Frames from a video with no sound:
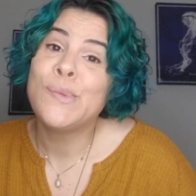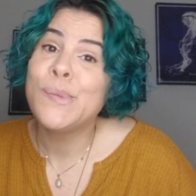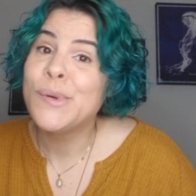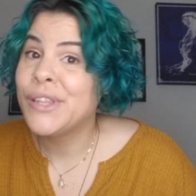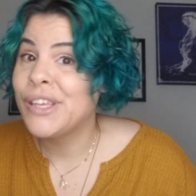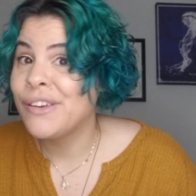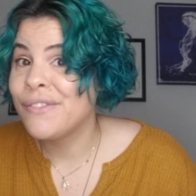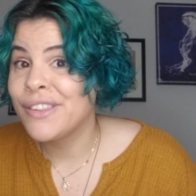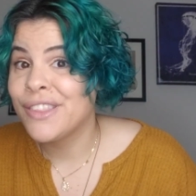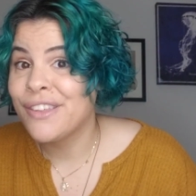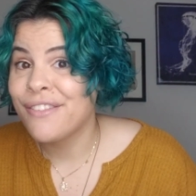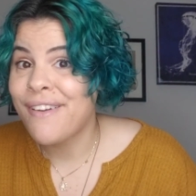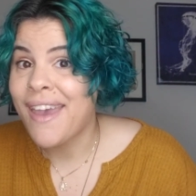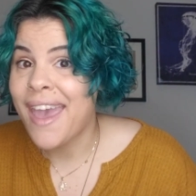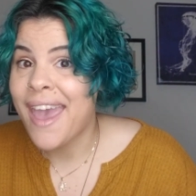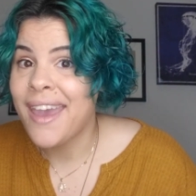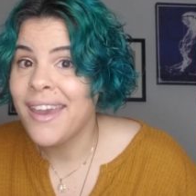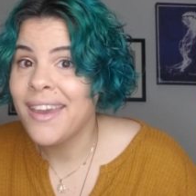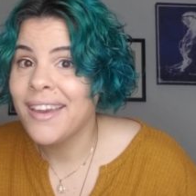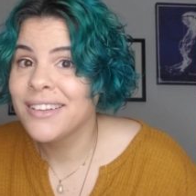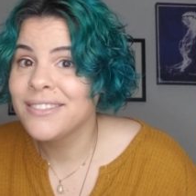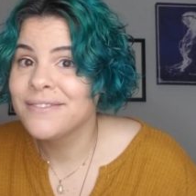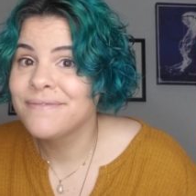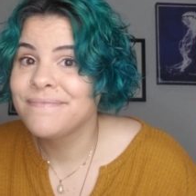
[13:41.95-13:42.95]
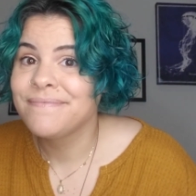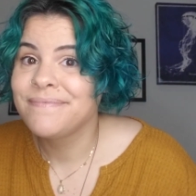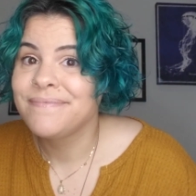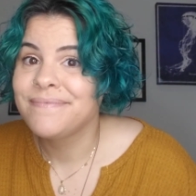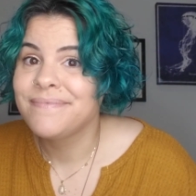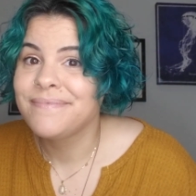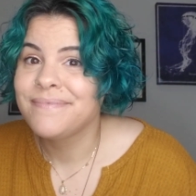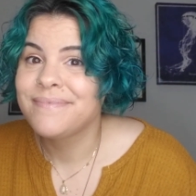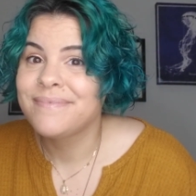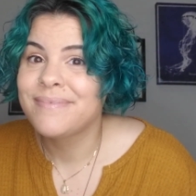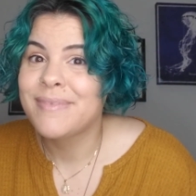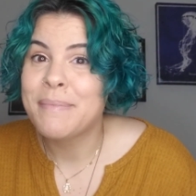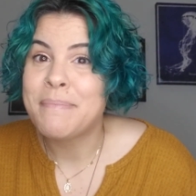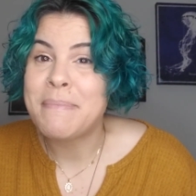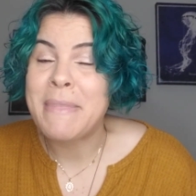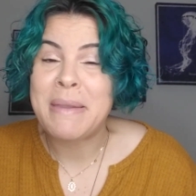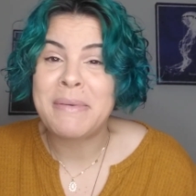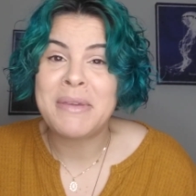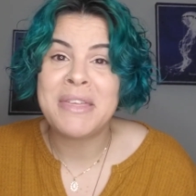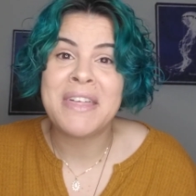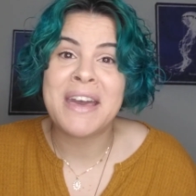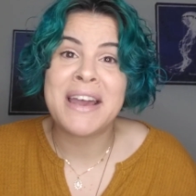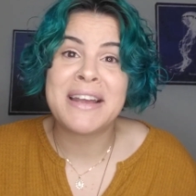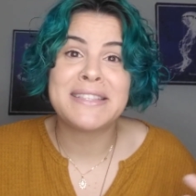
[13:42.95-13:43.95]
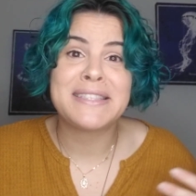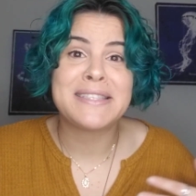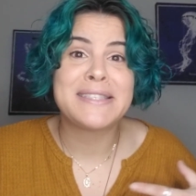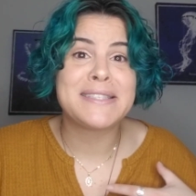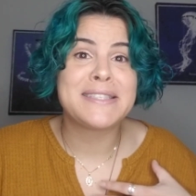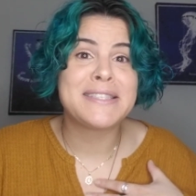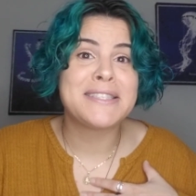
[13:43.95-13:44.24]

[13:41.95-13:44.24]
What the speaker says: believe in the fae. Maybe that's